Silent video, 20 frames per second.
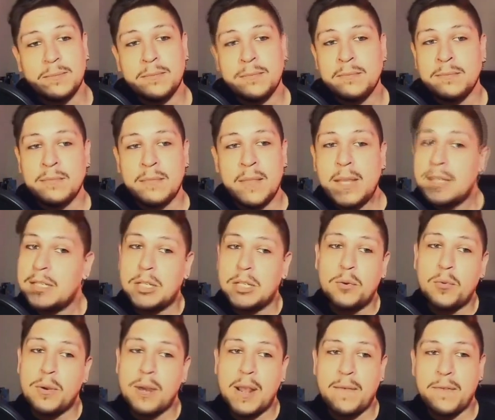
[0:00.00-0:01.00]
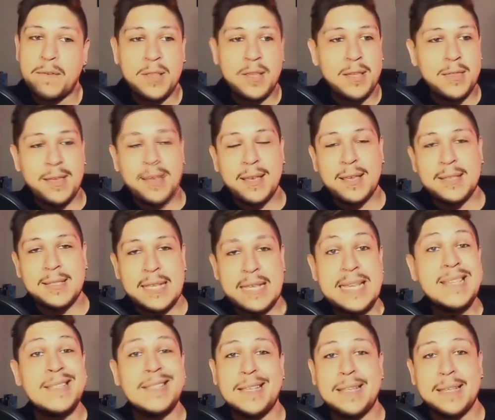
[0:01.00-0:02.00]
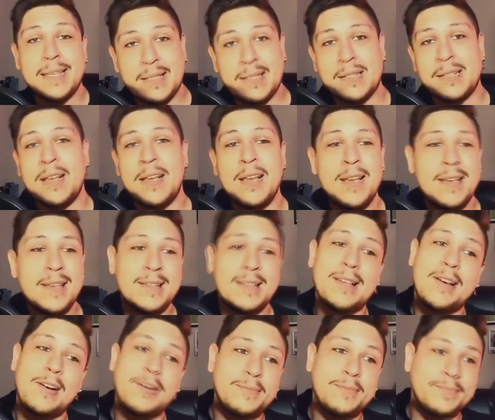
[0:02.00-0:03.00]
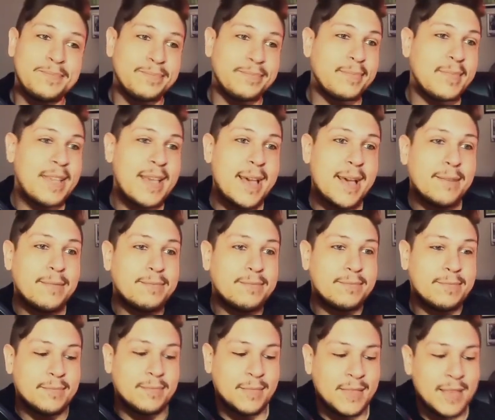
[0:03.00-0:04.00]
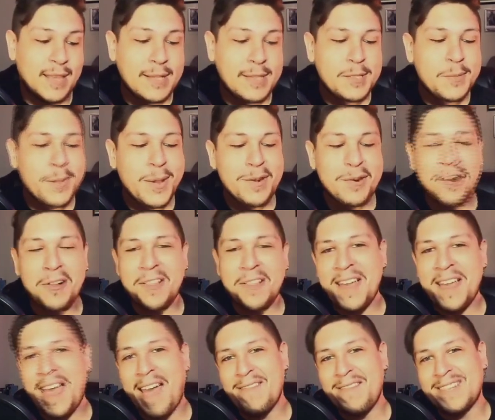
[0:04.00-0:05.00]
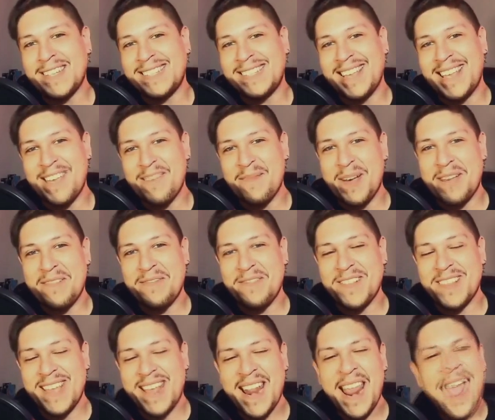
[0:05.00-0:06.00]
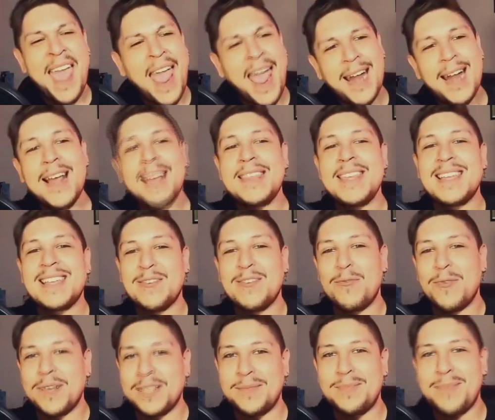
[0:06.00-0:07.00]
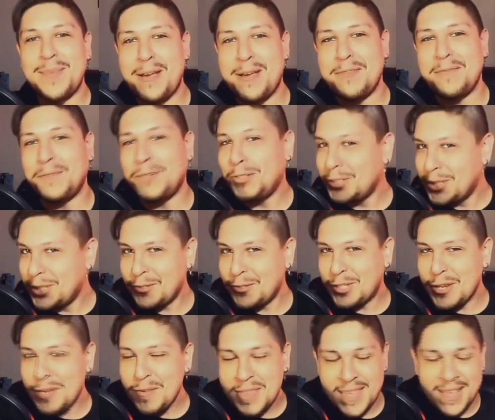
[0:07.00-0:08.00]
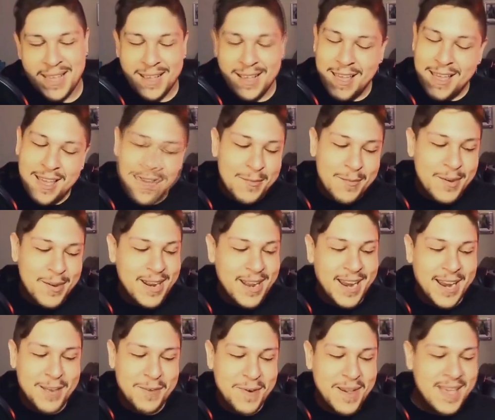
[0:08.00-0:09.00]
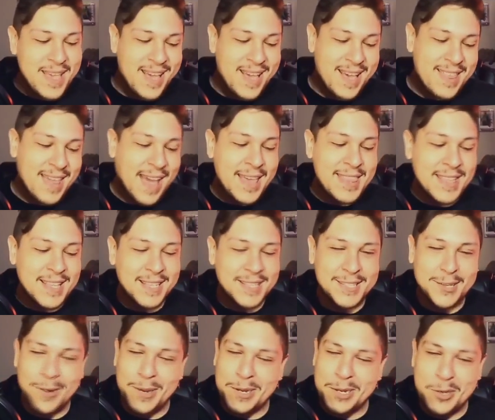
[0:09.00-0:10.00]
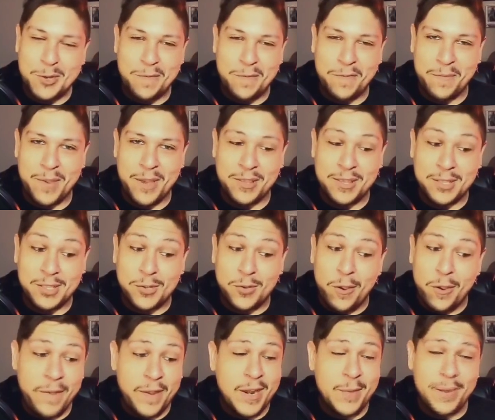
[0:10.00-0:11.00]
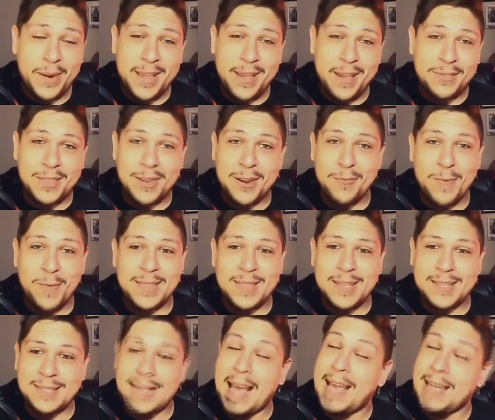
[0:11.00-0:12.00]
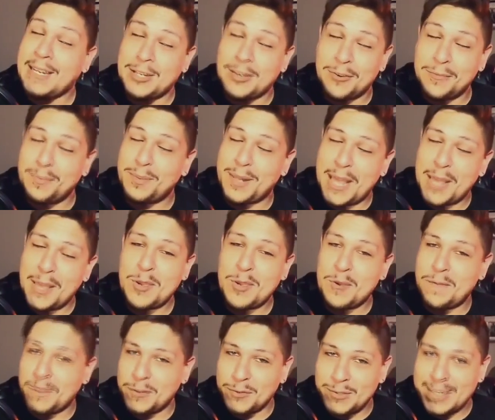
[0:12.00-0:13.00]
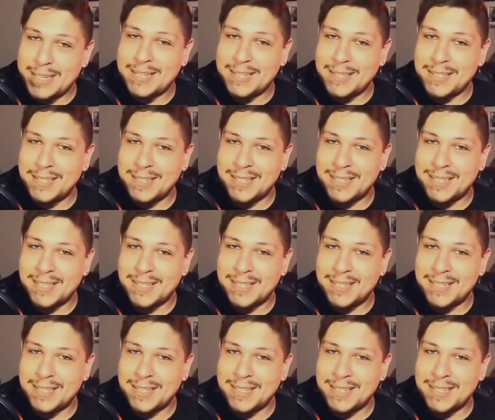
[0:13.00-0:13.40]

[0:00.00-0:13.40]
They do whatever they think is easiest. So yeah, that's about all I have to say about for that. And I think it was a mouthful, don't you think? But anyway, yeah, I think that's going to do it for me on this. So if anybody out there read this, I don't blame you if you didn't.